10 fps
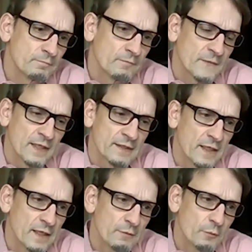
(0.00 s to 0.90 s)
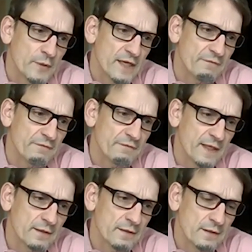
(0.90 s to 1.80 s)
We have
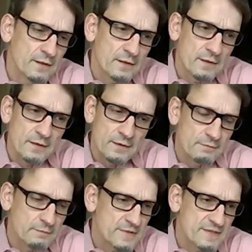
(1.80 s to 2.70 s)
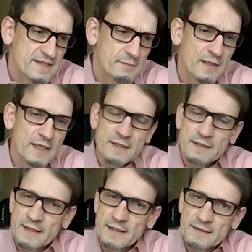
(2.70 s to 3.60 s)
then similar,
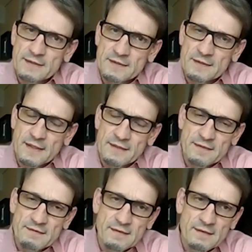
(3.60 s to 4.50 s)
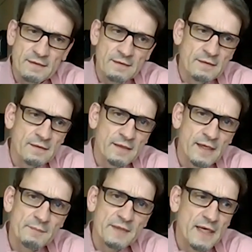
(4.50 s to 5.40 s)
like under the
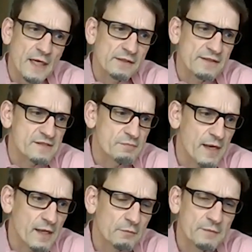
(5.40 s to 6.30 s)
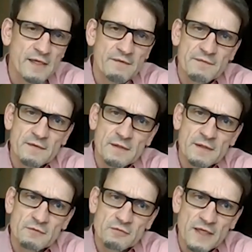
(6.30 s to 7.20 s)
MDR as well, we have the
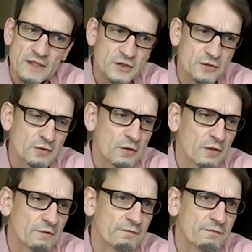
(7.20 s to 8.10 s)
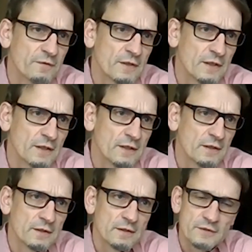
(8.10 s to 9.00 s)
introduction of
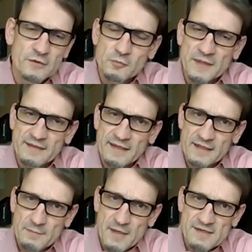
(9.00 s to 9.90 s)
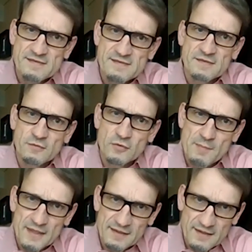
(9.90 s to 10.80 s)
European databases, the
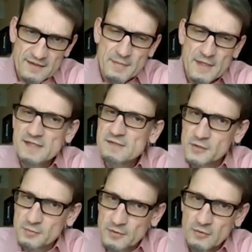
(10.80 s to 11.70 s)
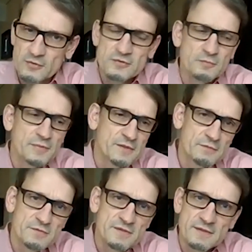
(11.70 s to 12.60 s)
UNAMED database, which will also be
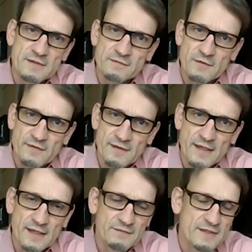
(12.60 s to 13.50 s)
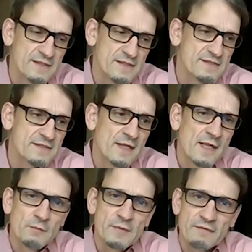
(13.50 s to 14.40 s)
used for the IVDs.
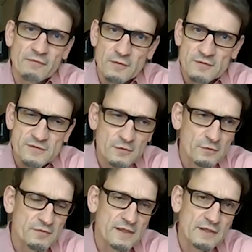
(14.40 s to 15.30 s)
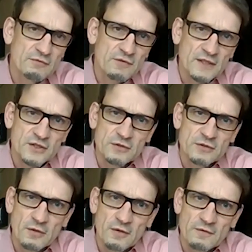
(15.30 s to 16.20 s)
We have also the introduction
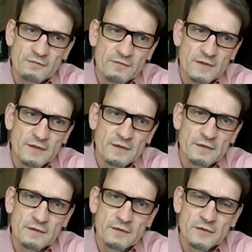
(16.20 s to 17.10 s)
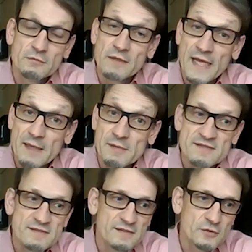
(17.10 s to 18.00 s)
of new labels,
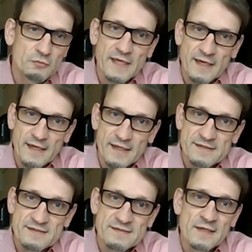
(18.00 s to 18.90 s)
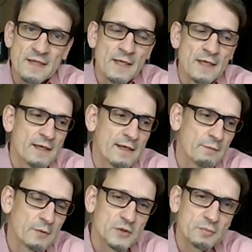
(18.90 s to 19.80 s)
the UDIs,
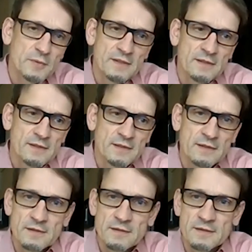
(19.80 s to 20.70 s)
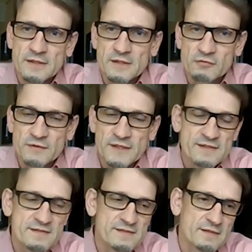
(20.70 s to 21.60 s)
which will
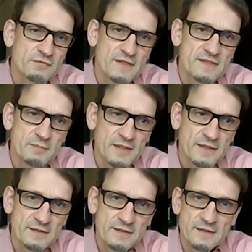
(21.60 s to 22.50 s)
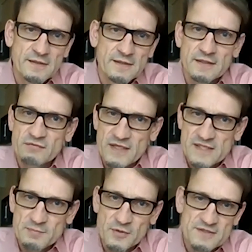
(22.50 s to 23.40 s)
increase traceability and
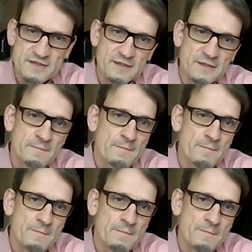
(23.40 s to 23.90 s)
transparency.